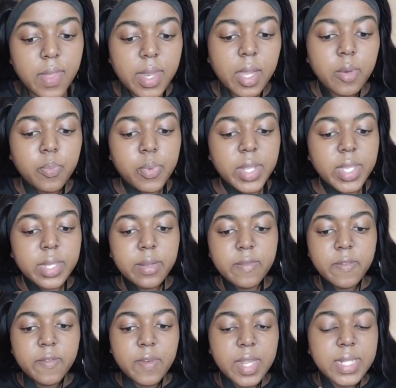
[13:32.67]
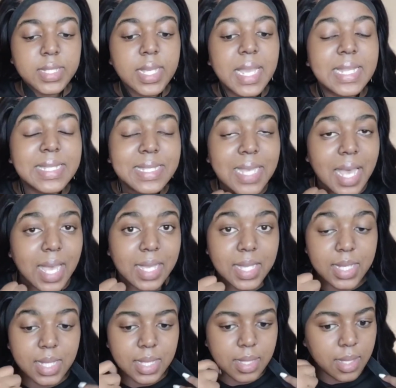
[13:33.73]
Then I'll bring it in front and tie
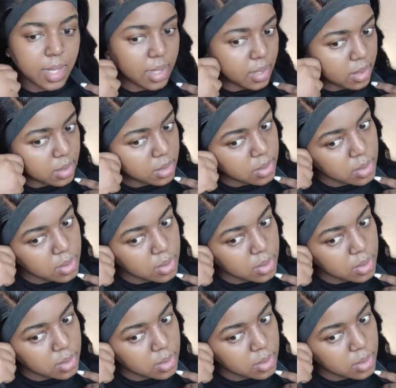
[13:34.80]
it again.